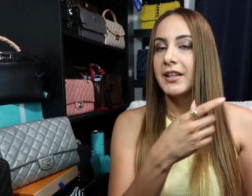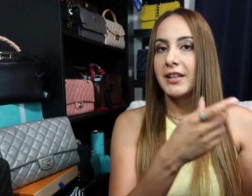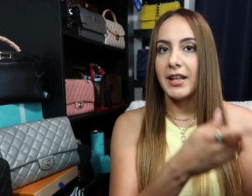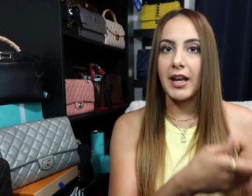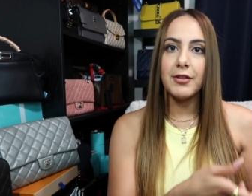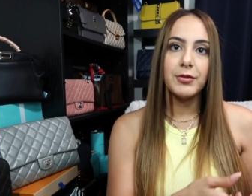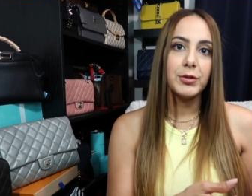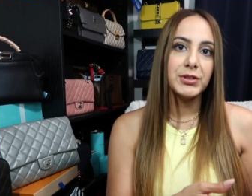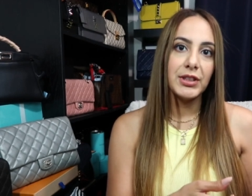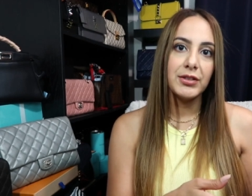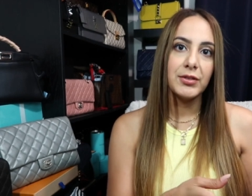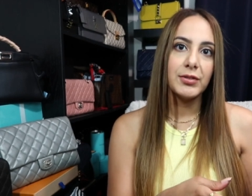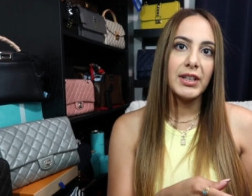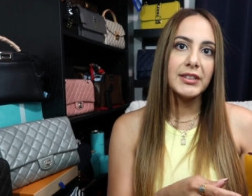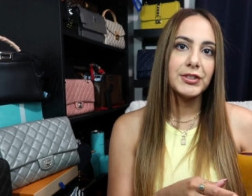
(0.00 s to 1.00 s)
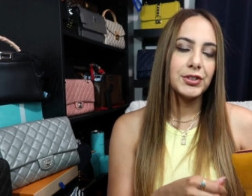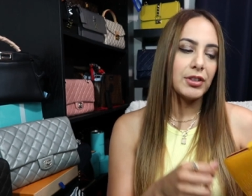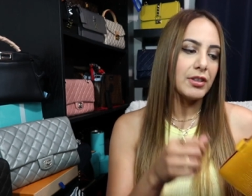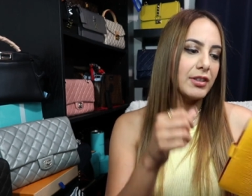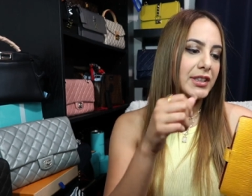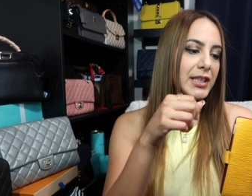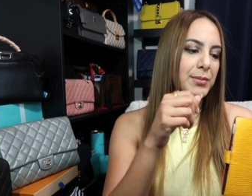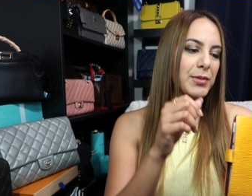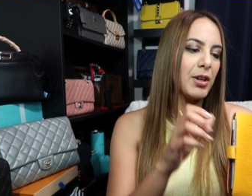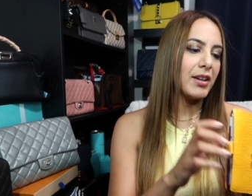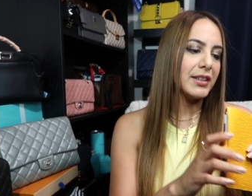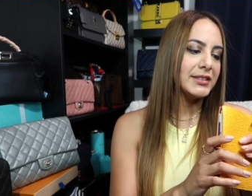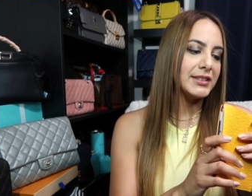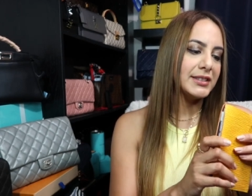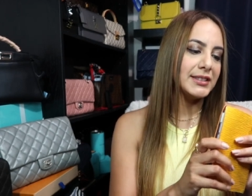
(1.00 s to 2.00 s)
I wrote down the restaurant, I'll keep
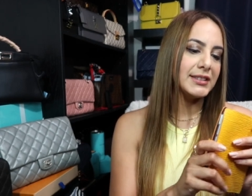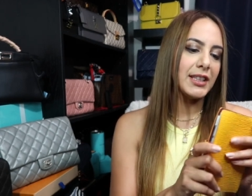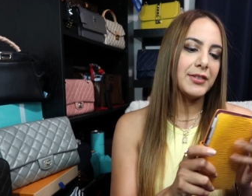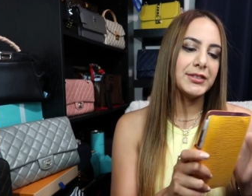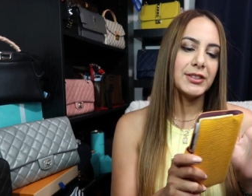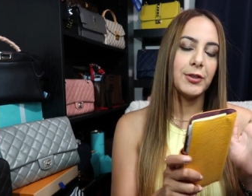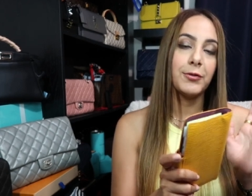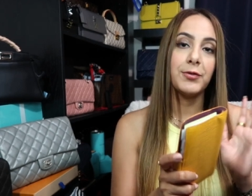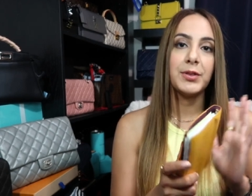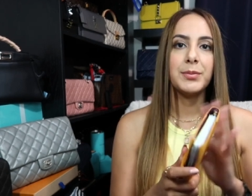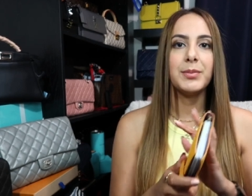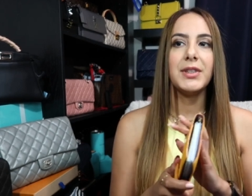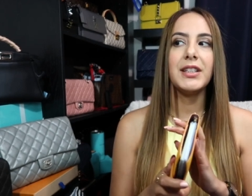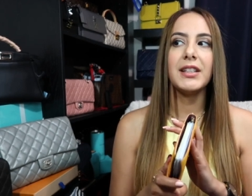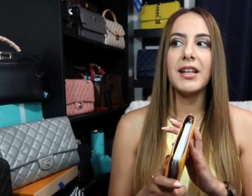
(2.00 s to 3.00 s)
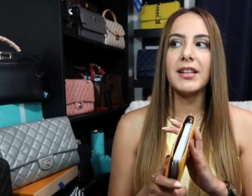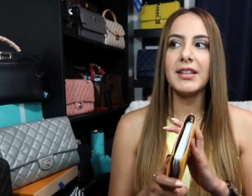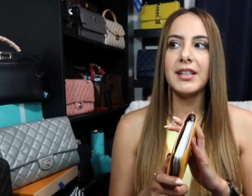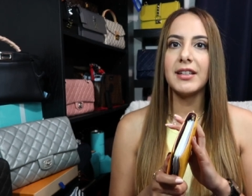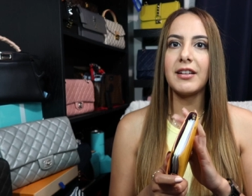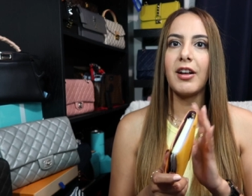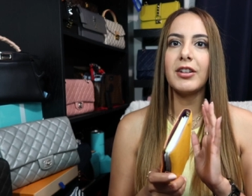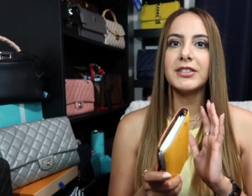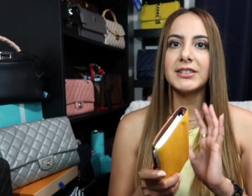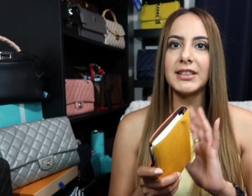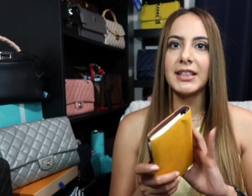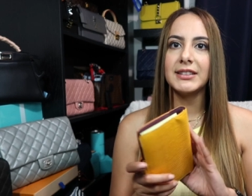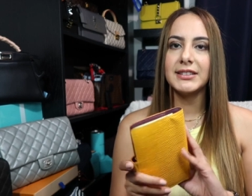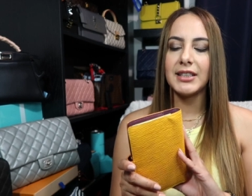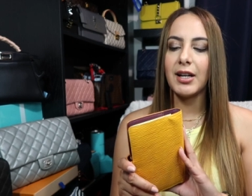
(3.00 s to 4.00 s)
cards and stuff. So for me, I think I'll
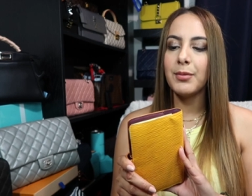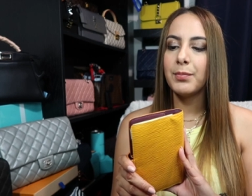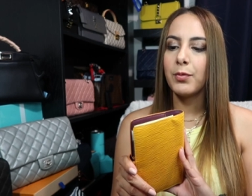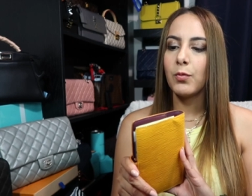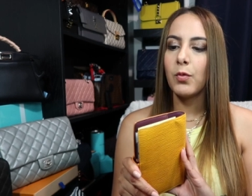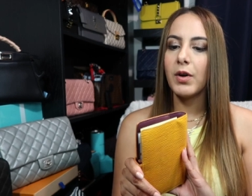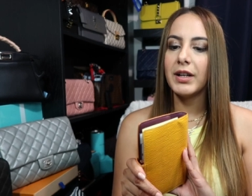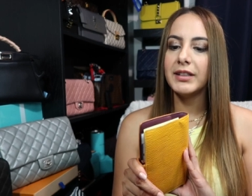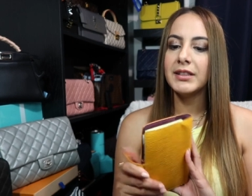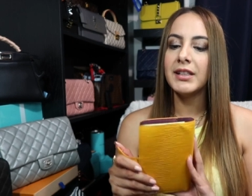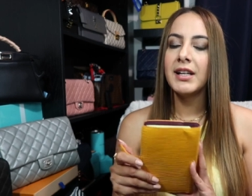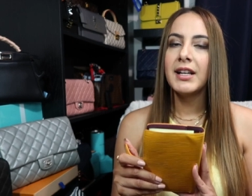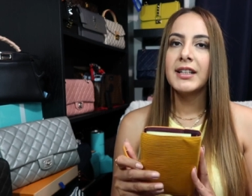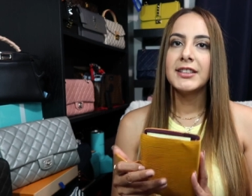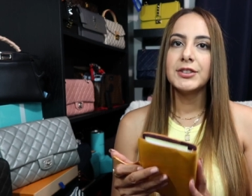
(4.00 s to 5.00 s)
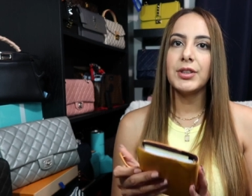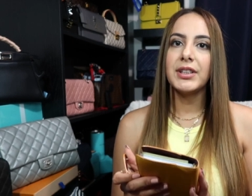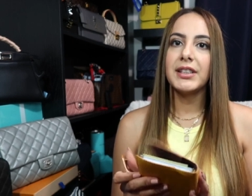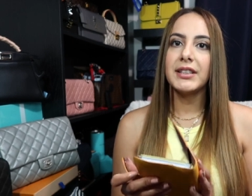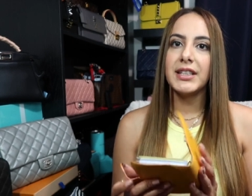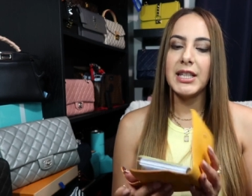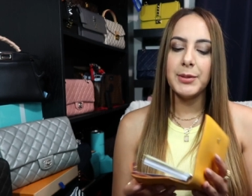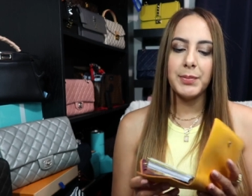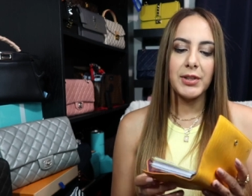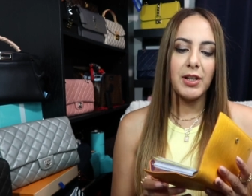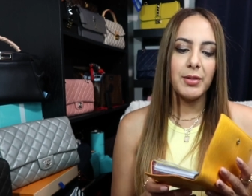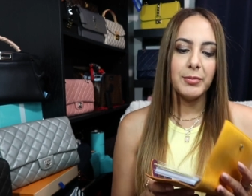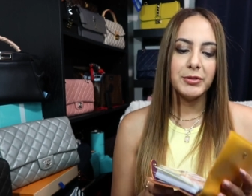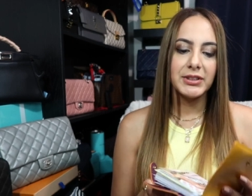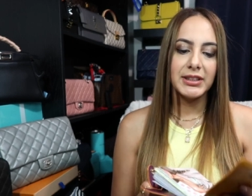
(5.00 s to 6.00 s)
size up 1 so I can keep it
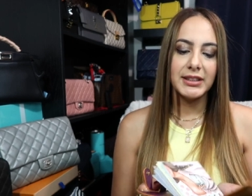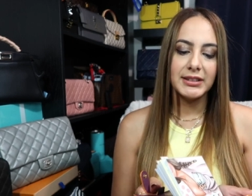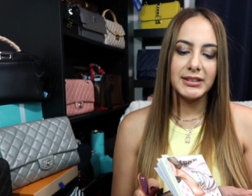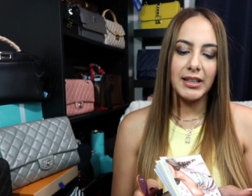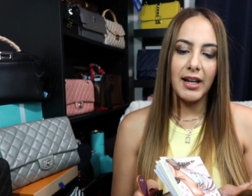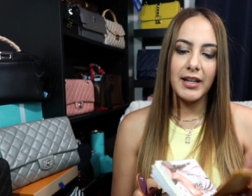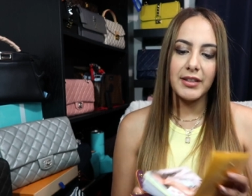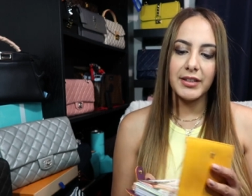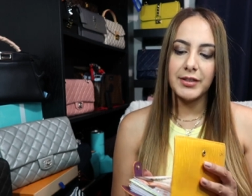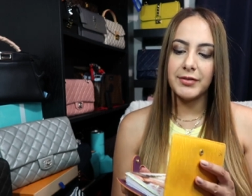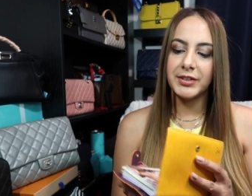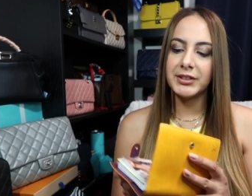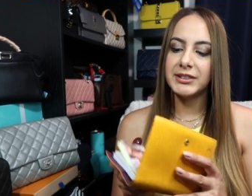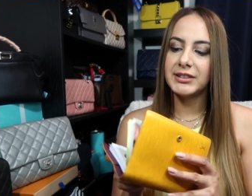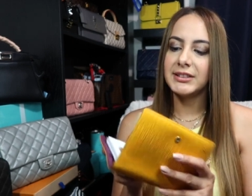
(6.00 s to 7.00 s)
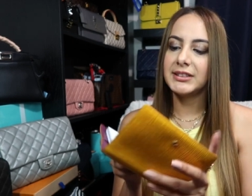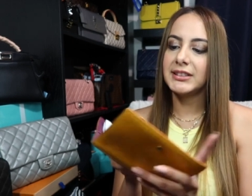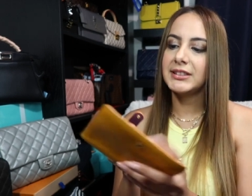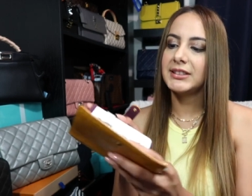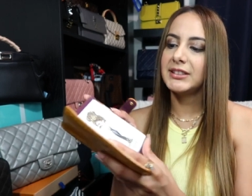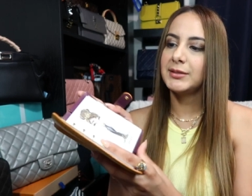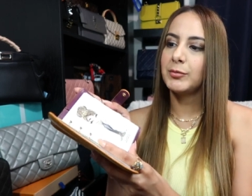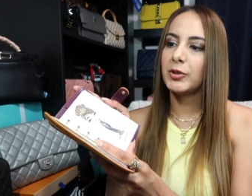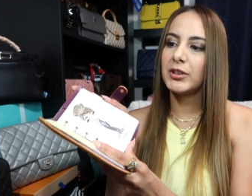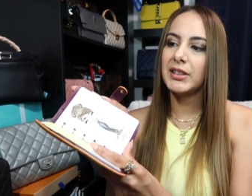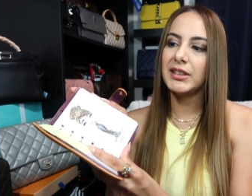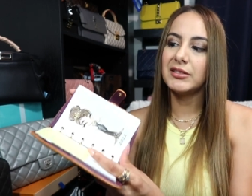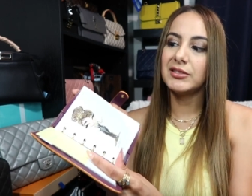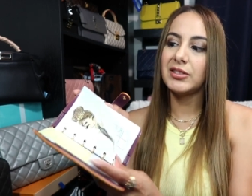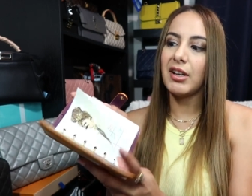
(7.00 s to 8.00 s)
almost like a diary, versus this is more
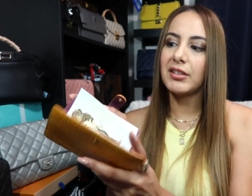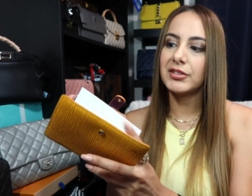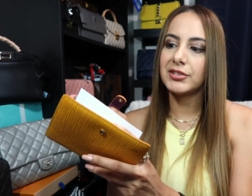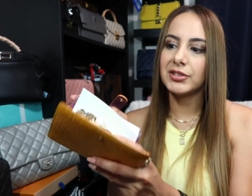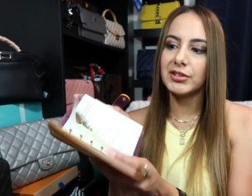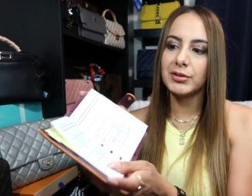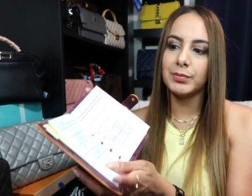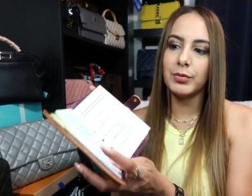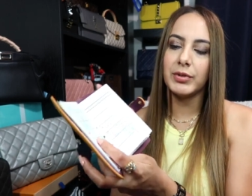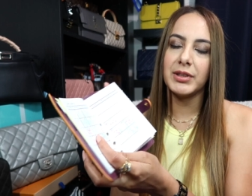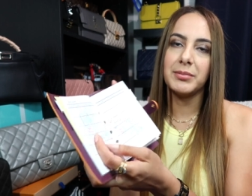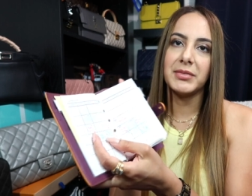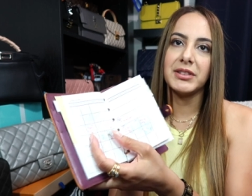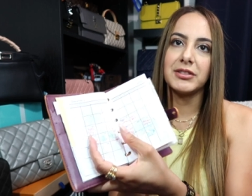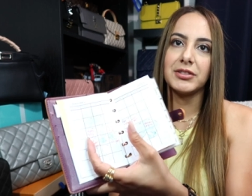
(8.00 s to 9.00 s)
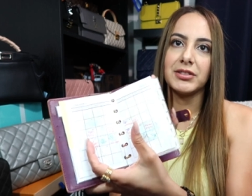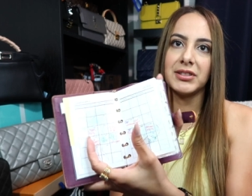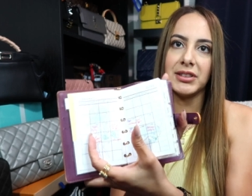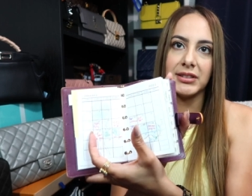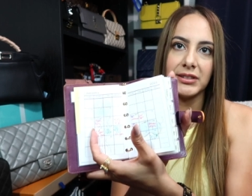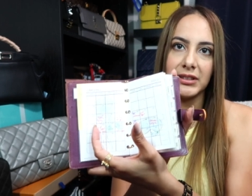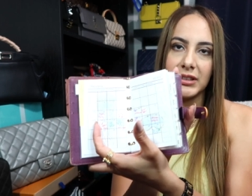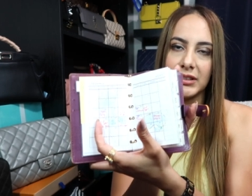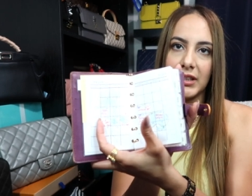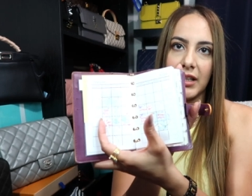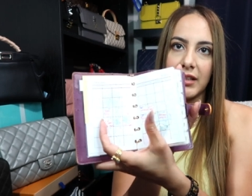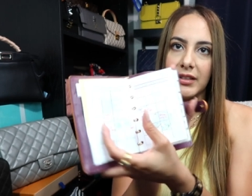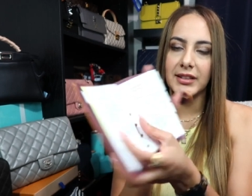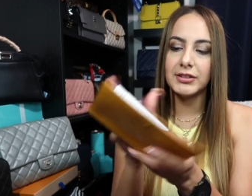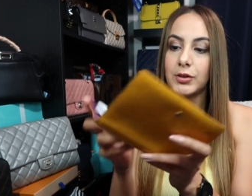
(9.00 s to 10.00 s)
like doctor's appointments or things like
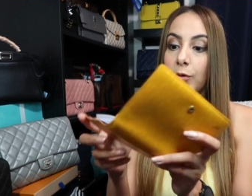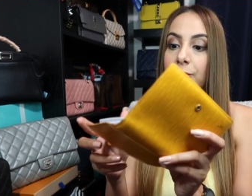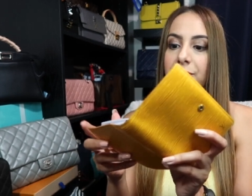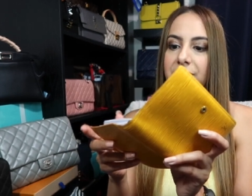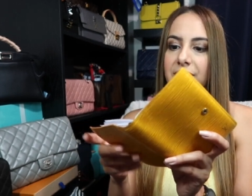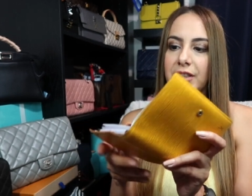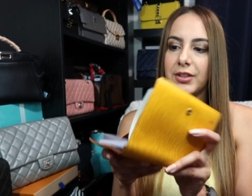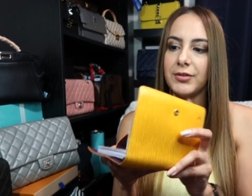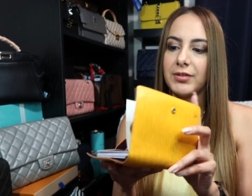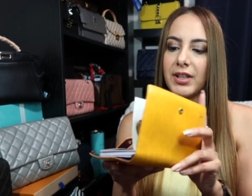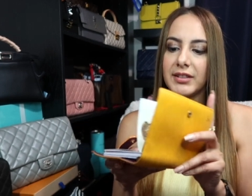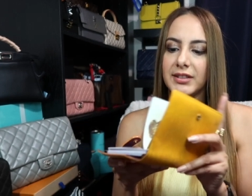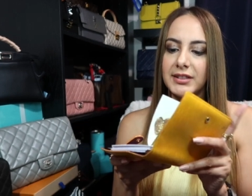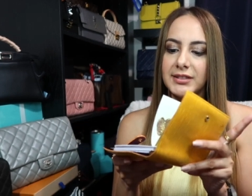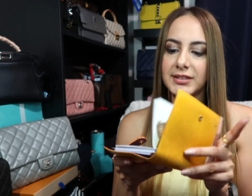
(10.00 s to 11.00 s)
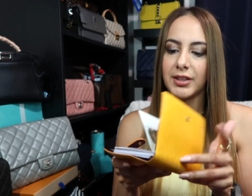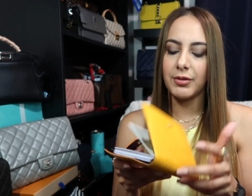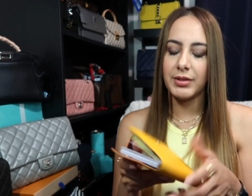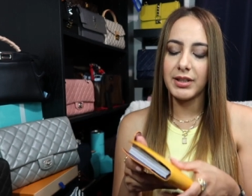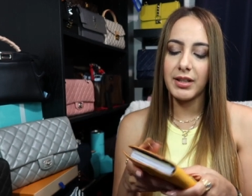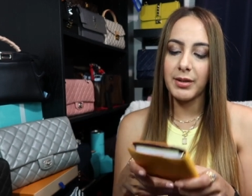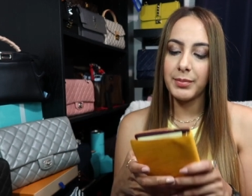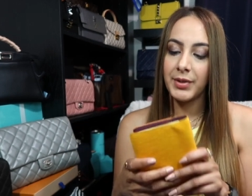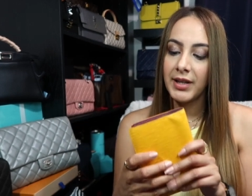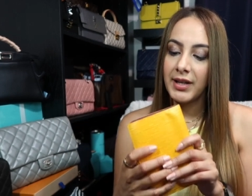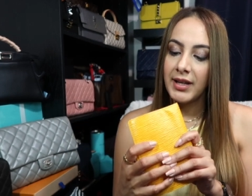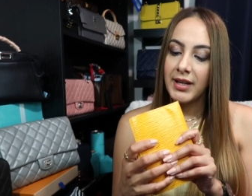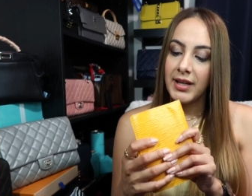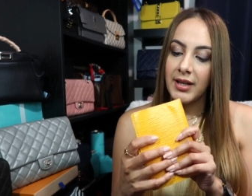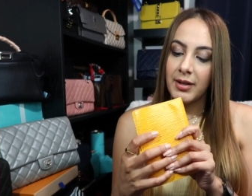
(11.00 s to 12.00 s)
that. Like, don't forget you've got this going up.
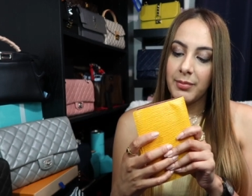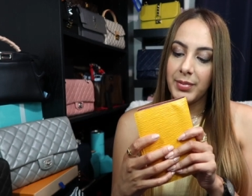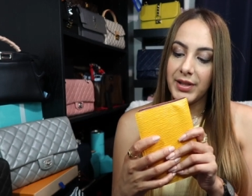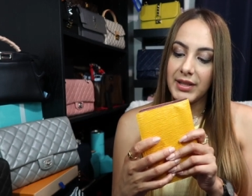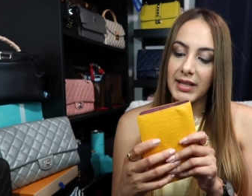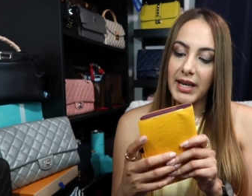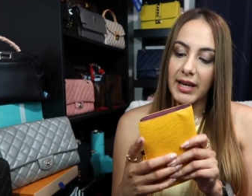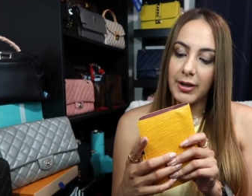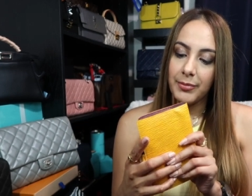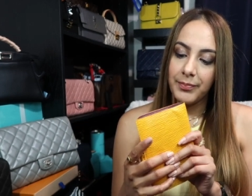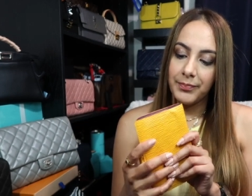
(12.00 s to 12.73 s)
But yeah.